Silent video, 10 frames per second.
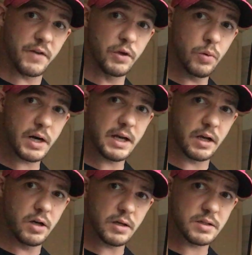But if you want to
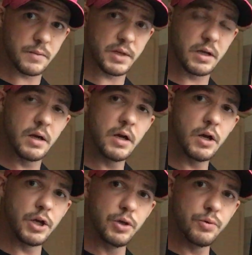get good at something,
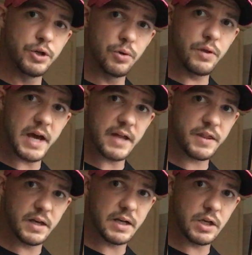you do
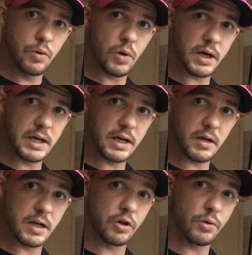that thing that you want to get
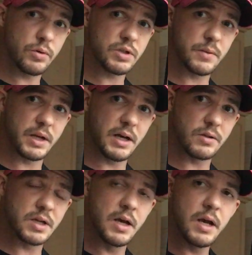good at. Don't do something
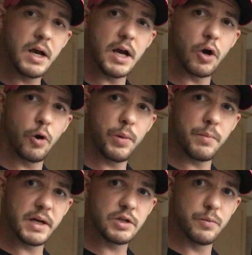else and hope it
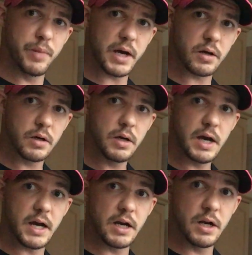makes you better
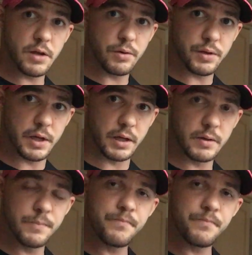at another thing.